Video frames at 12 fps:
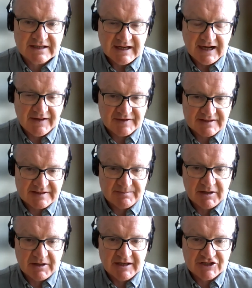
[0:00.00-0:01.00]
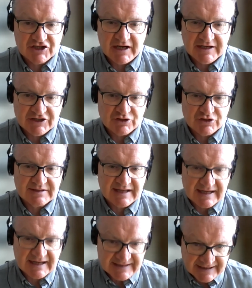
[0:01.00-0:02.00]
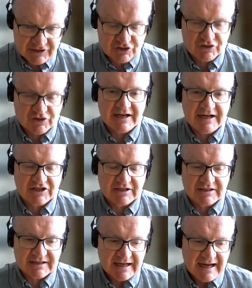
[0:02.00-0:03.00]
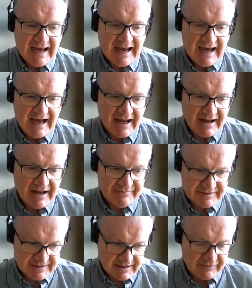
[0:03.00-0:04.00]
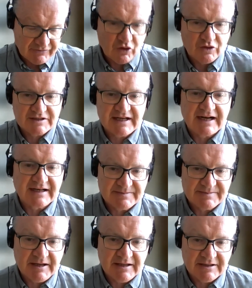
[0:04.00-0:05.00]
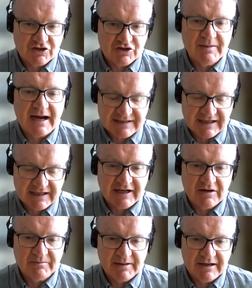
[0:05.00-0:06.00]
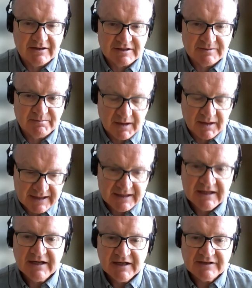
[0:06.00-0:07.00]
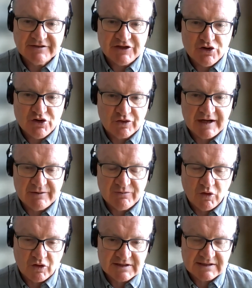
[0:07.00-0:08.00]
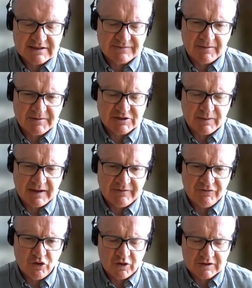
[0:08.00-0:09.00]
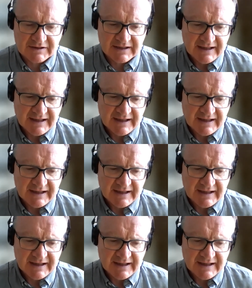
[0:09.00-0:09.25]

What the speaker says: and the supply chain issues that it created. And of course, that has been dramatically compounded by the Ukraine war since February 24th.